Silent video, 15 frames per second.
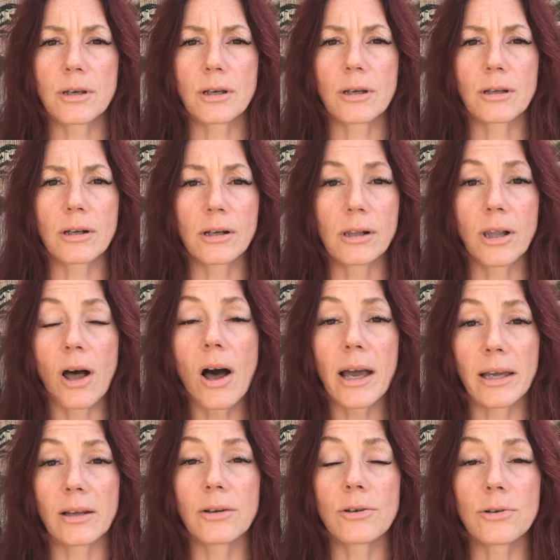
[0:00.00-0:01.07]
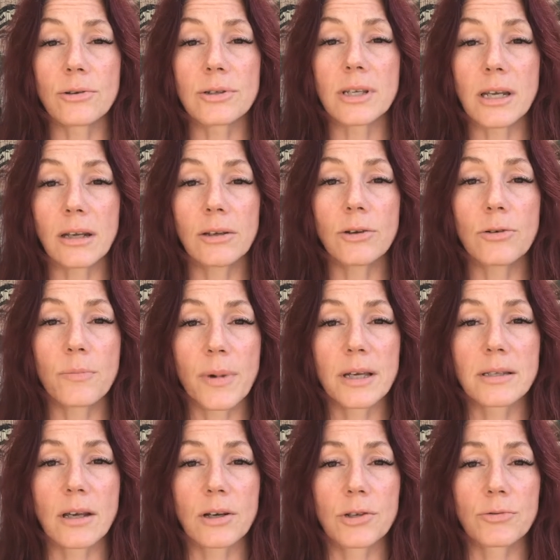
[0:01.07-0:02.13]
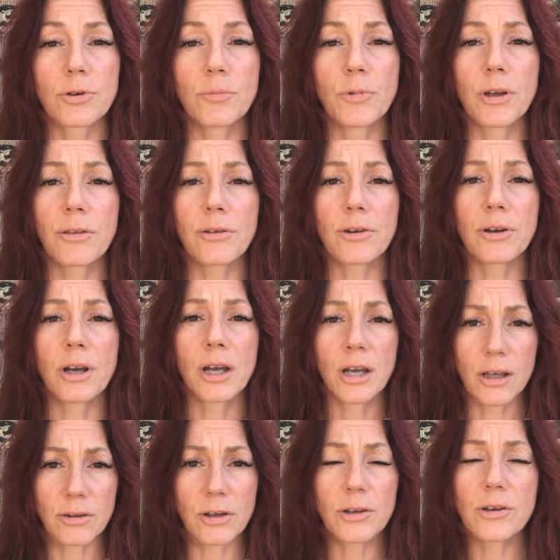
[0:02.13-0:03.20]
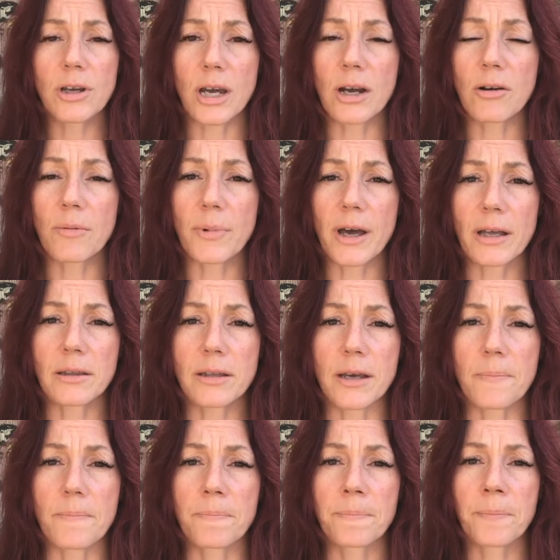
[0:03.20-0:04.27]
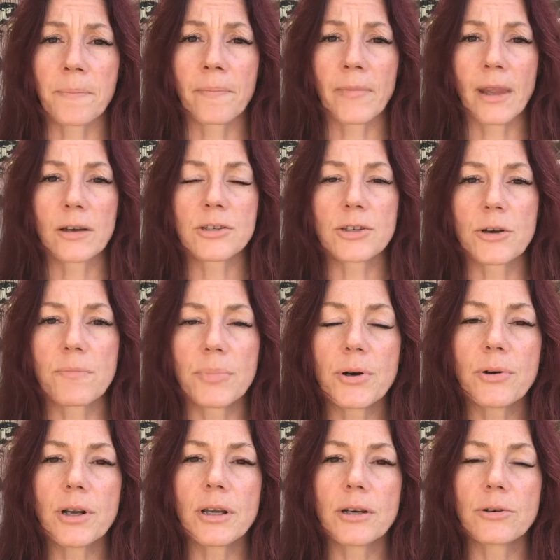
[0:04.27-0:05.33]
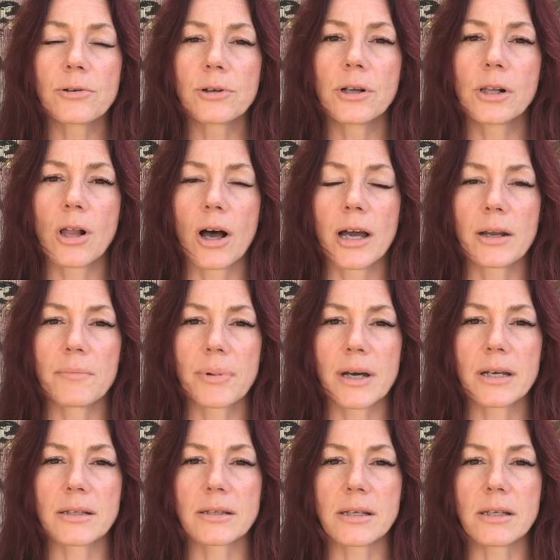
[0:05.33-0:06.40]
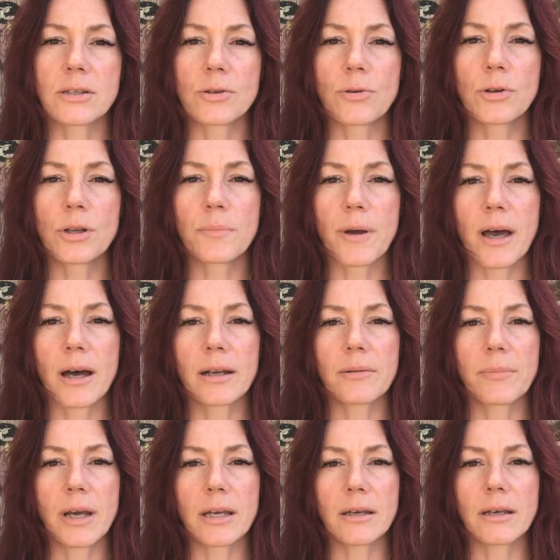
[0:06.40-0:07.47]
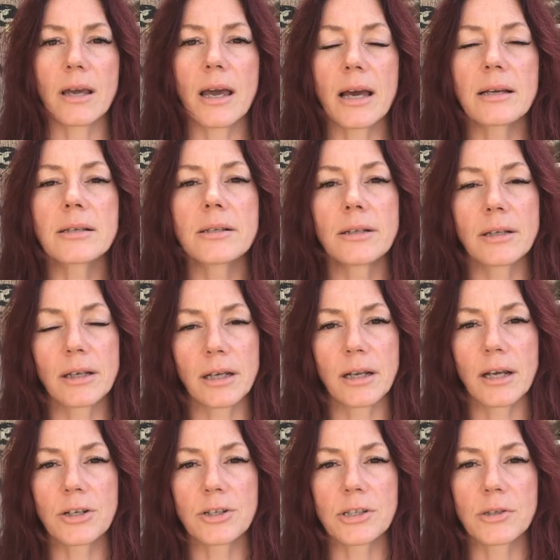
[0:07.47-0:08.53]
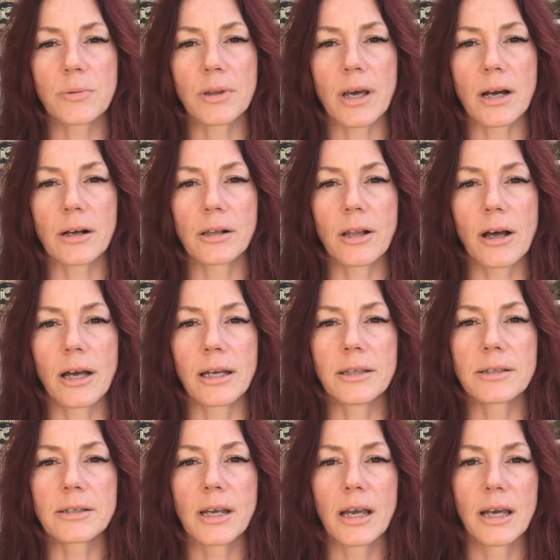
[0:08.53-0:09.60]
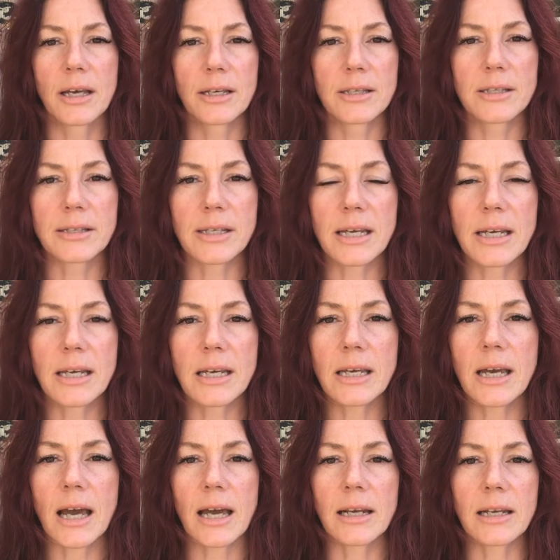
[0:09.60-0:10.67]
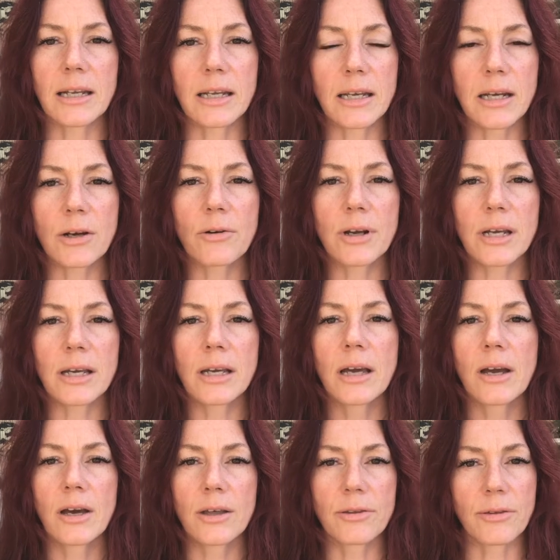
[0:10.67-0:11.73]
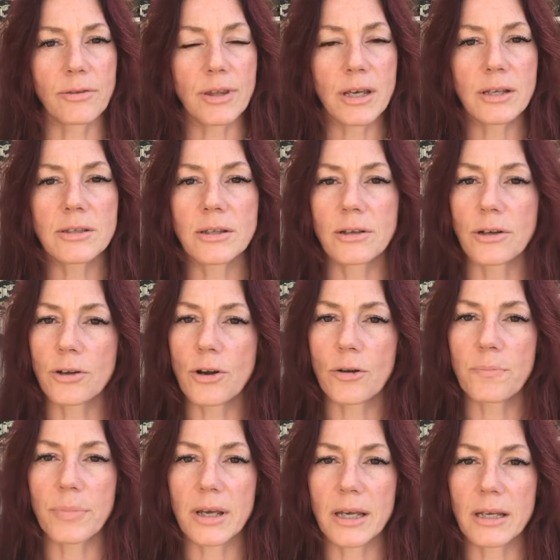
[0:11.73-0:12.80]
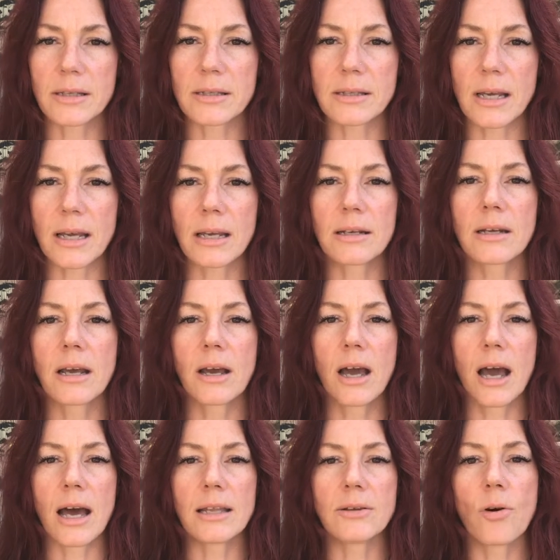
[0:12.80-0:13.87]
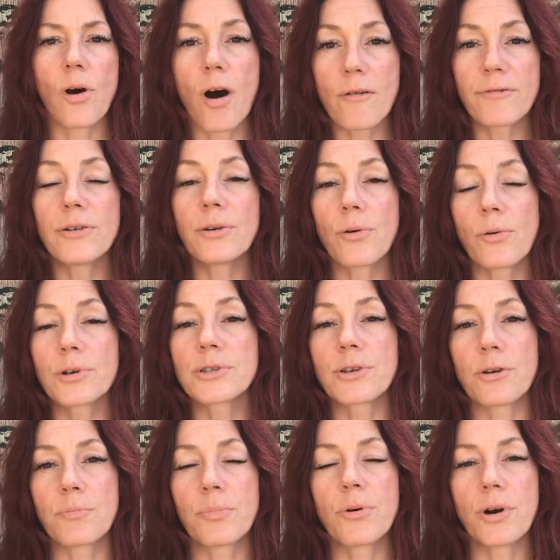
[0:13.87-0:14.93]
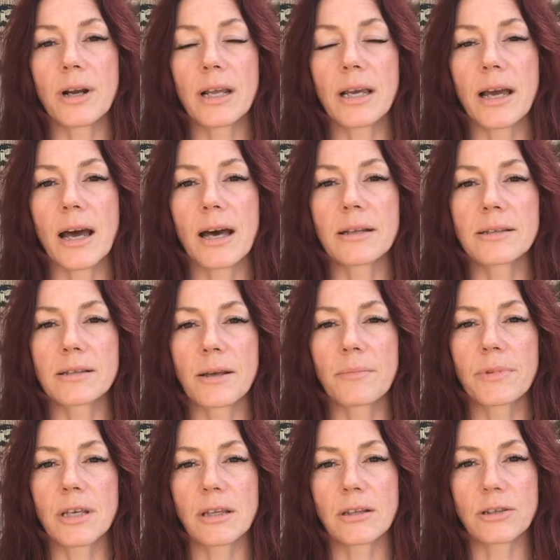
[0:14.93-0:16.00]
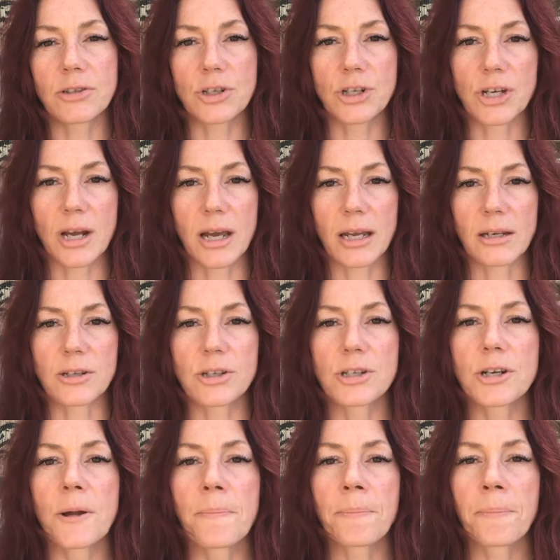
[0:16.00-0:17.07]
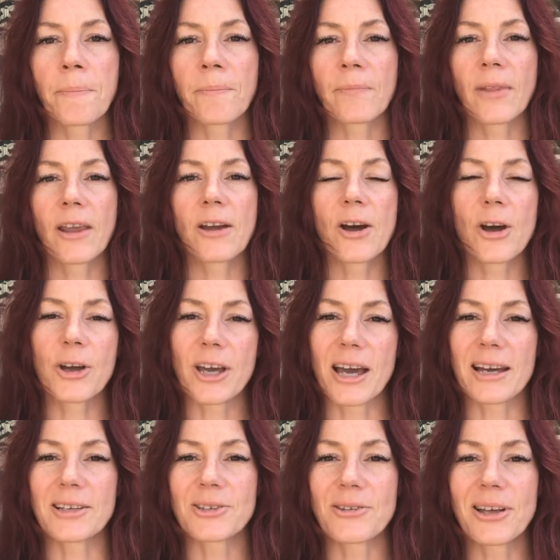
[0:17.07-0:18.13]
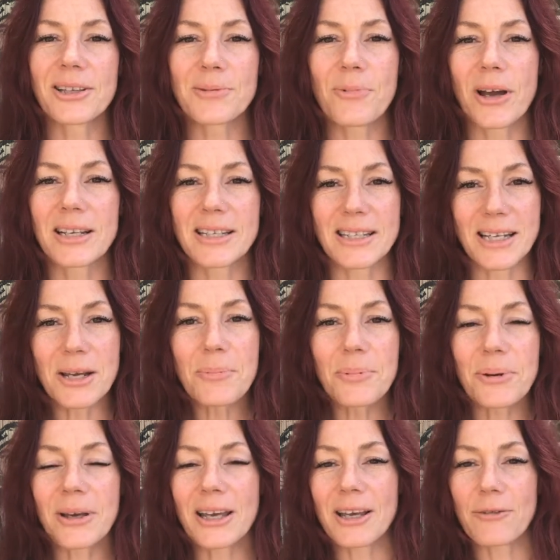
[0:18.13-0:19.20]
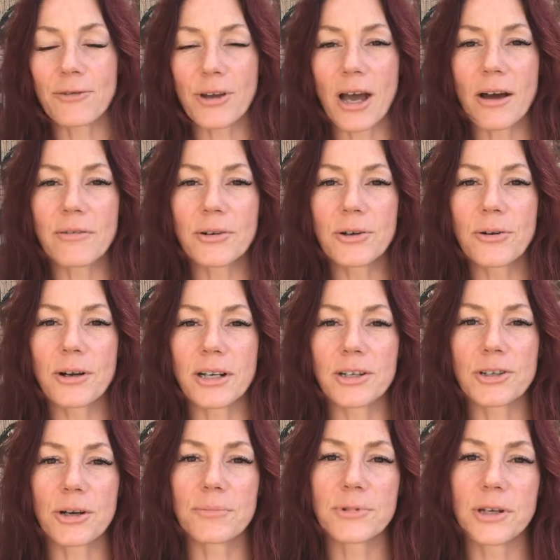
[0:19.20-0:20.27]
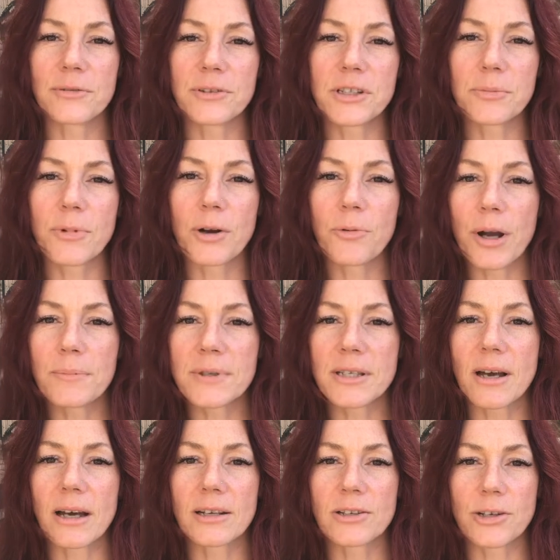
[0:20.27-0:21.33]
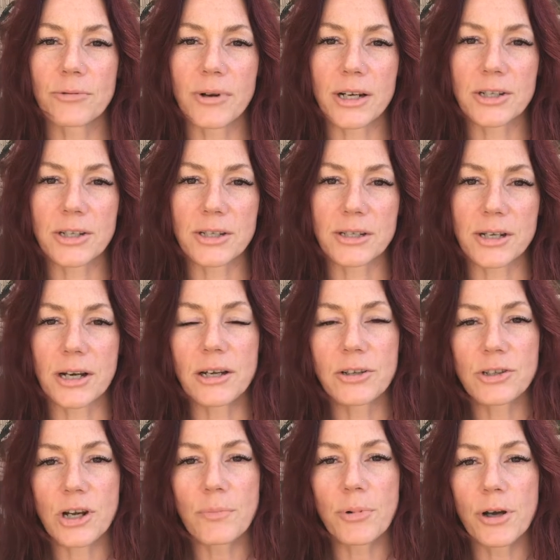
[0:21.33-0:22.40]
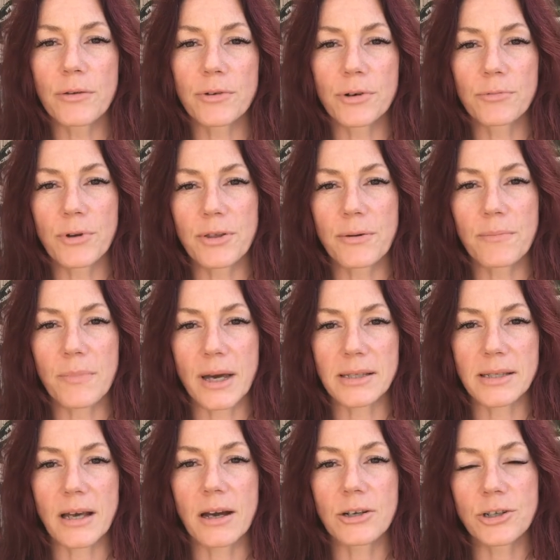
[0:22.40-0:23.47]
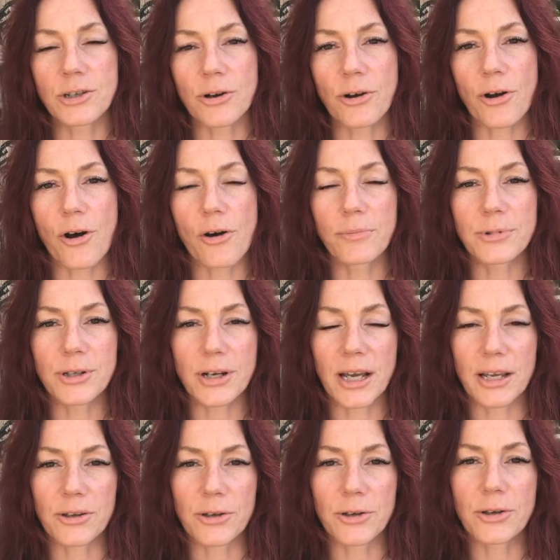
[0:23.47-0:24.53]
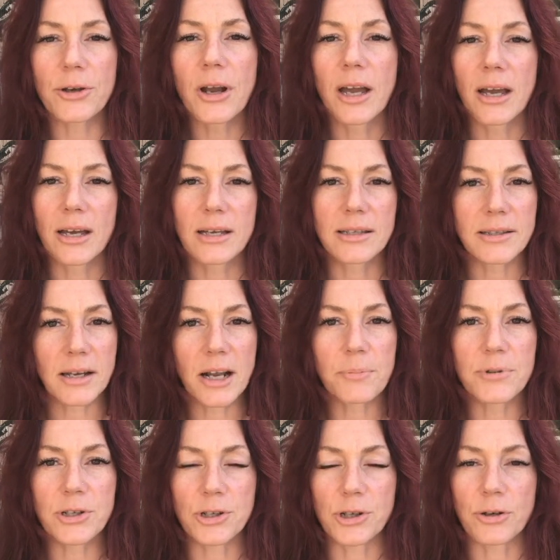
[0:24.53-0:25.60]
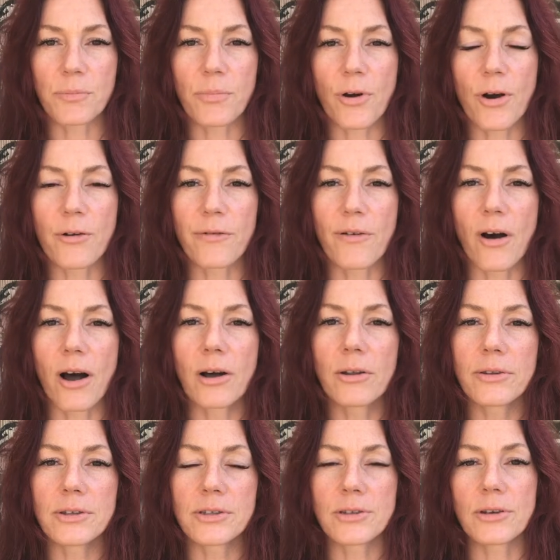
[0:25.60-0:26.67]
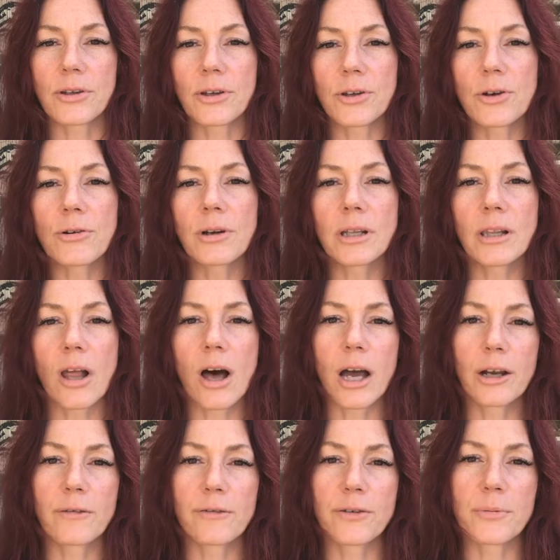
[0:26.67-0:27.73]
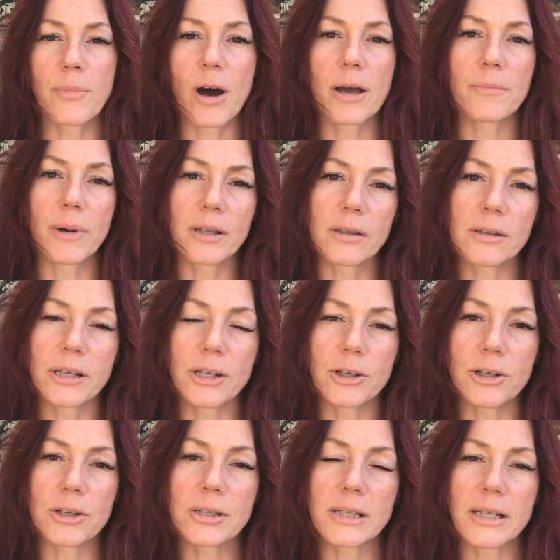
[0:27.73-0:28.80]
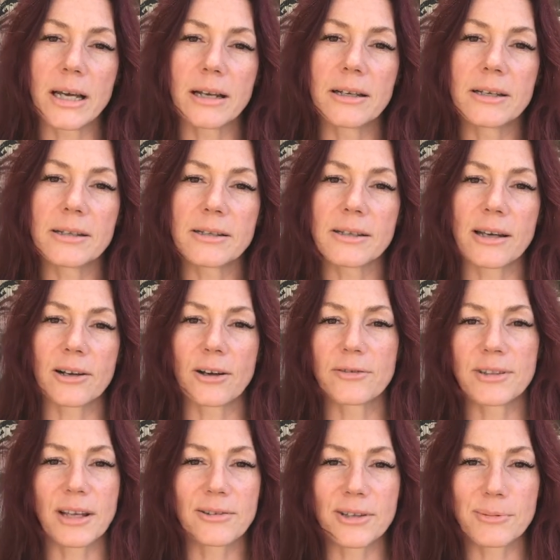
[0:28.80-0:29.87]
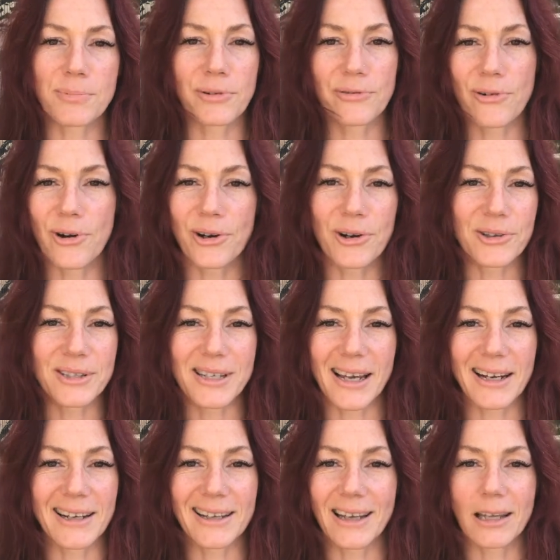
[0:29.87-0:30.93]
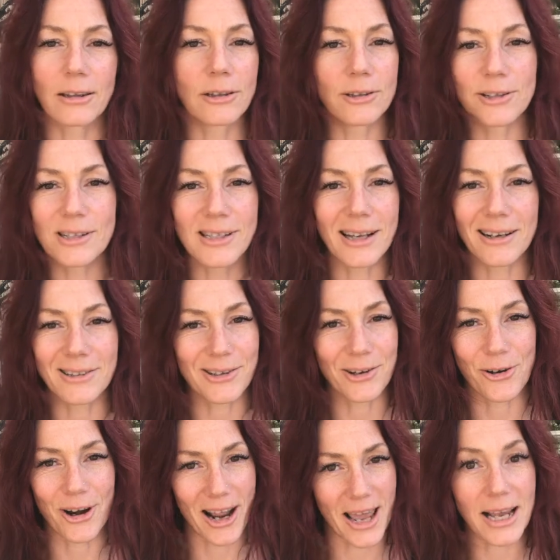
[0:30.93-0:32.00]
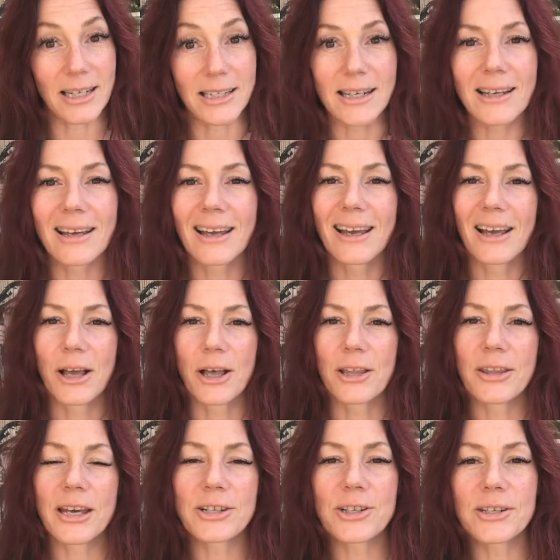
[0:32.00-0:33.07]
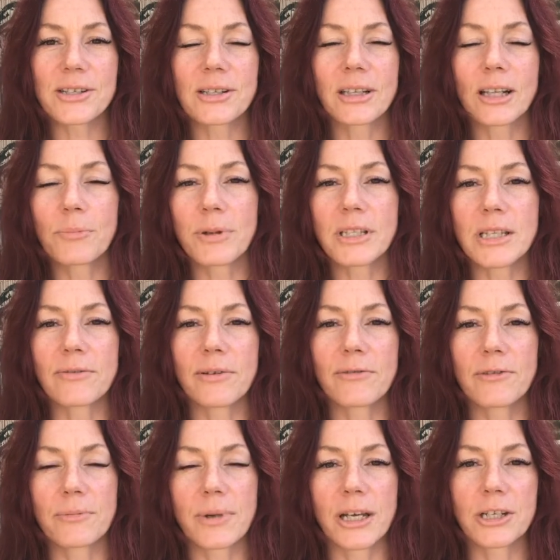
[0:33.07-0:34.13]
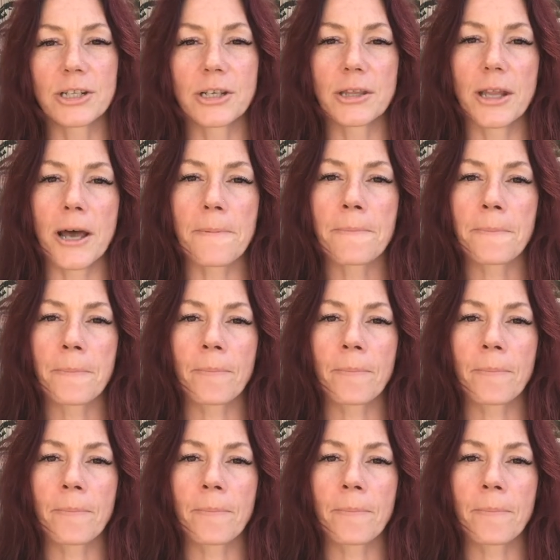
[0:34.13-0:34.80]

the client who's in your massage room with you that you care about them. So building a good client base is all about making excellent connections with our clients, seeing and hearing the things that are not being said, and often also pointing out something that's changed. Okay, so that's my tip. If you haven't already jumped over to my website to register, jump over to rhythmmassage.com.au, set up a student profile so that you're in line for my monthly newsletters. And I've said this before and I'll say it again, the newsletters are not hectic. They're just little bits of information that